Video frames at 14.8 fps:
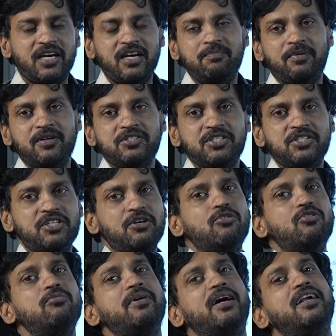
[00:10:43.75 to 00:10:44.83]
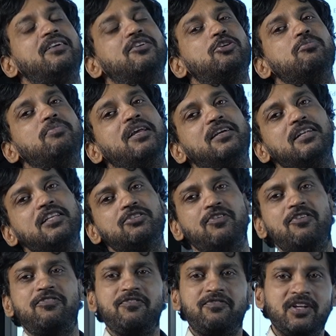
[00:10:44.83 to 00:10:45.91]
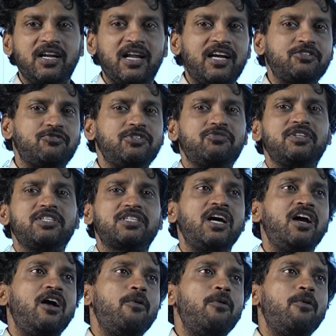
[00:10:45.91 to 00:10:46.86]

I purchased a home at Jubilee Hills for 50 lakhs, which was